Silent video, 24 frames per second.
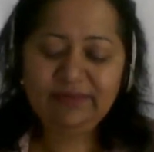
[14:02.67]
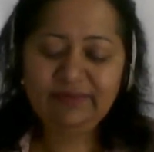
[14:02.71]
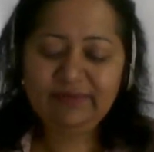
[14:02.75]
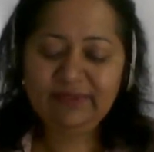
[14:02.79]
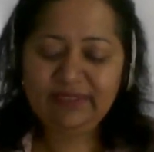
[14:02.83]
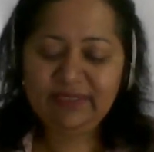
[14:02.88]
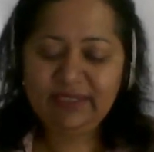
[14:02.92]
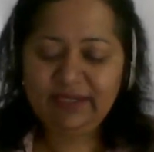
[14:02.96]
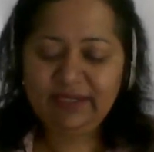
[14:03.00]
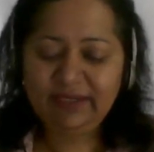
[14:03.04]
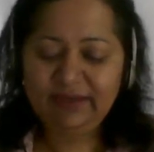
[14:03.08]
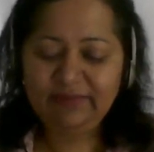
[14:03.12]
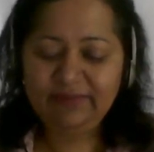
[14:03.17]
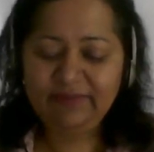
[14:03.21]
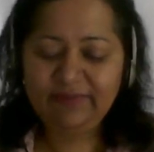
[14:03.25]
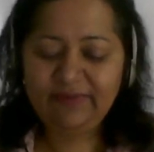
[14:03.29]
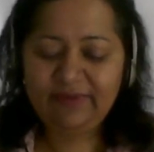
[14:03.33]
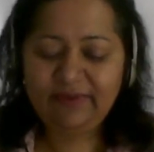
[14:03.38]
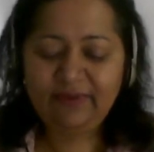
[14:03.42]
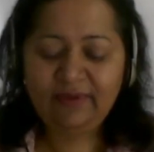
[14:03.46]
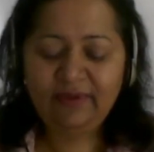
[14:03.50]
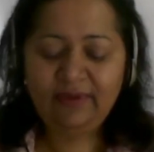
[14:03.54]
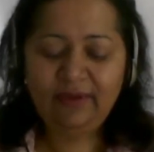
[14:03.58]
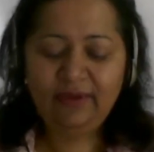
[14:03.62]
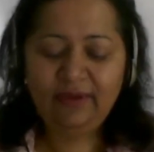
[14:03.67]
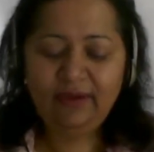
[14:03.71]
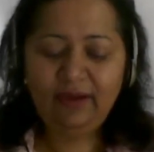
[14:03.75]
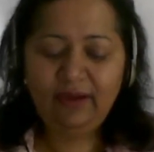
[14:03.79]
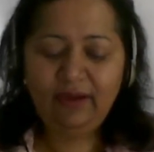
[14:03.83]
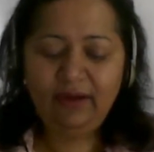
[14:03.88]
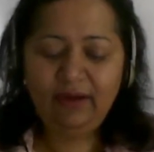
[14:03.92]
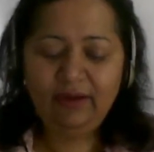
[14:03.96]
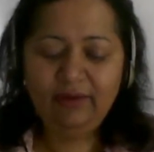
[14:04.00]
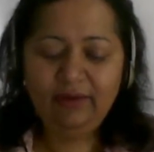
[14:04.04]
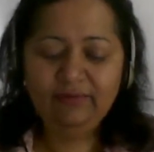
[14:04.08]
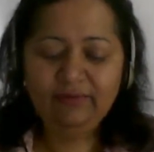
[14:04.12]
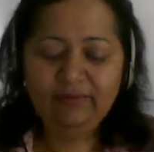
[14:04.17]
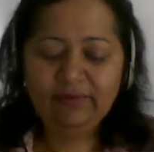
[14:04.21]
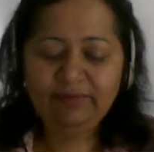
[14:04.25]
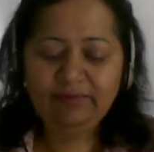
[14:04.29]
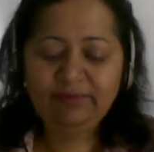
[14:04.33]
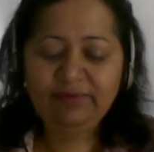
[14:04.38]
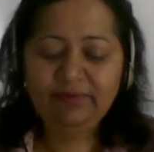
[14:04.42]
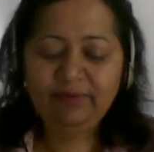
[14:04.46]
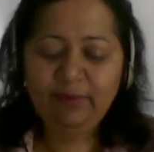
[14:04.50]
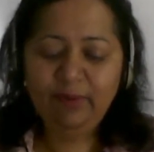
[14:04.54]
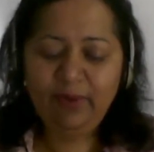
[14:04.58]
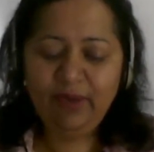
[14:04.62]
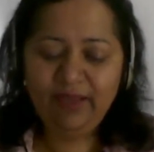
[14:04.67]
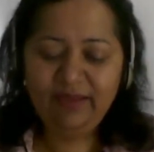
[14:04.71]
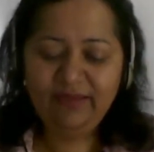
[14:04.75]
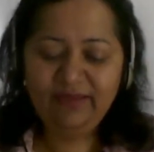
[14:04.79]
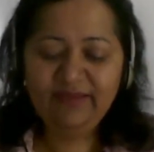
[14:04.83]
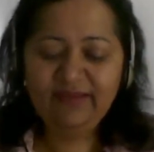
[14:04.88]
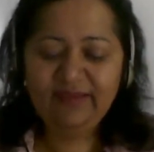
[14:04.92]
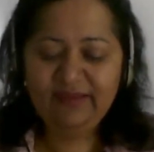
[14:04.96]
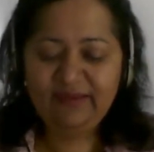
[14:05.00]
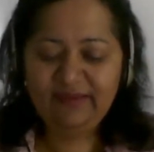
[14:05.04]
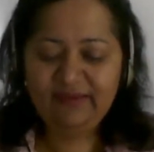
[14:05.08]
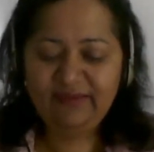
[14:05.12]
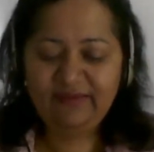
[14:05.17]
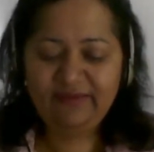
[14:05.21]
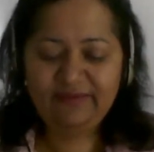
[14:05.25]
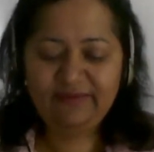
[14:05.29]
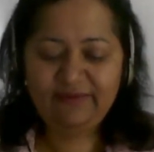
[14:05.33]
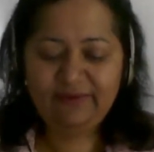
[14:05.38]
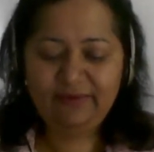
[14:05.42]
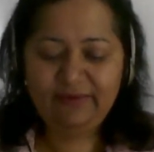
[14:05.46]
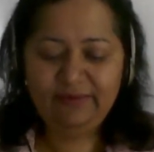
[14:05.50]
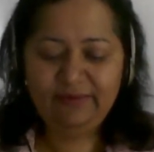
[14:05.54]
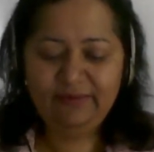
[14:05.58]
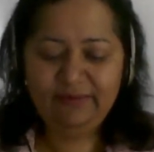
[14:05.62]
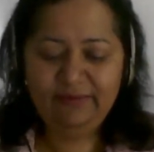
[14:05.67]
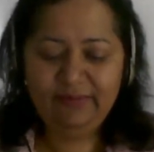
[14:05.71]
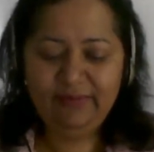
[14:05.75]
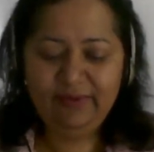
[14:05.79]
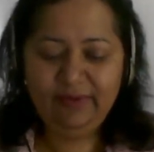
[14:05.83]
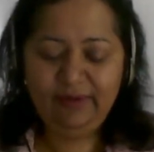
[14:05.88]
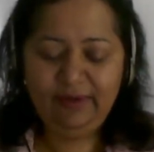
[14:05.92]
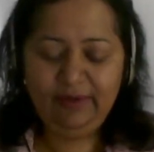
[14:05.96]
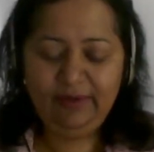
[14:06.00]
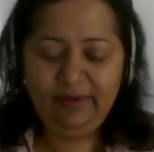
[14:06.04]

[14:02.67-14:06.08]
the times, what prevents us from